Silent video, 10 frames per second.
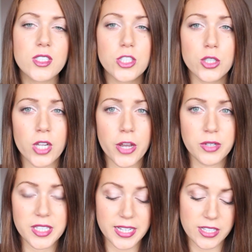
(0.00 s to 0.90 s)
You'll
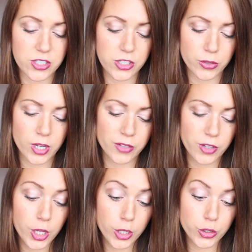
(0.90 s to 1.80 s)
only need to do kind
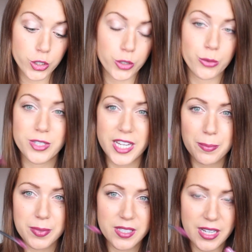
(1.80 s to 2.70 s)
of 2
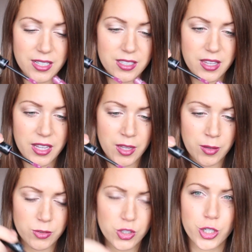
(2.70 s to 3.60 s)
dips into
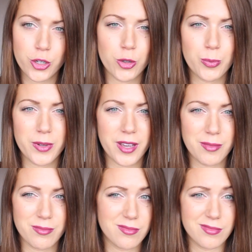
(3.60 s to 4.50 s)
the tube,
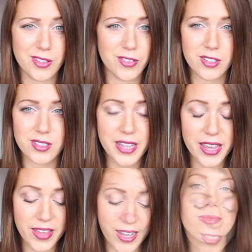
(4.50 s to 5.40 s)
if you could
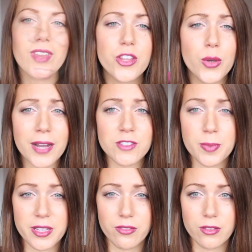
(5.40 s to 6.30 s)
say that. You have
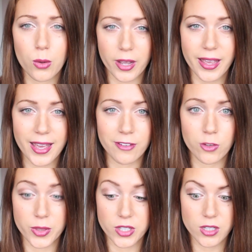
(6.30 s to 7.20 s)
to be quite
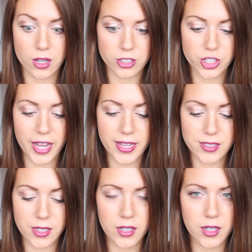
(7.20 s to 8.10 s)
careful with the darker
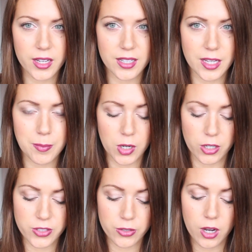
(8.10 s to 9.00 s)
shades. Unlike a lip
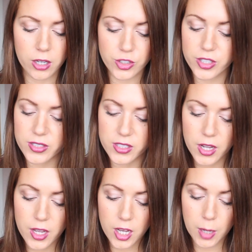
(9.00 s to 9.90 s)
gloss, you can't just
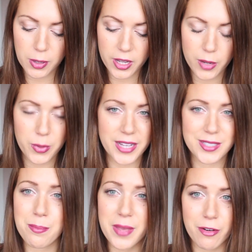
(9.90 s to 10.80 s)
apply it
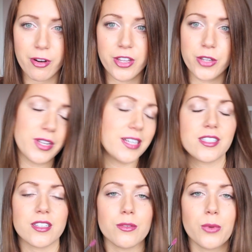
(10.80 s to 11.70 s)
without a mirror. You need
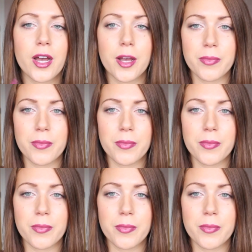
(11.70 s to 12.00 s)
to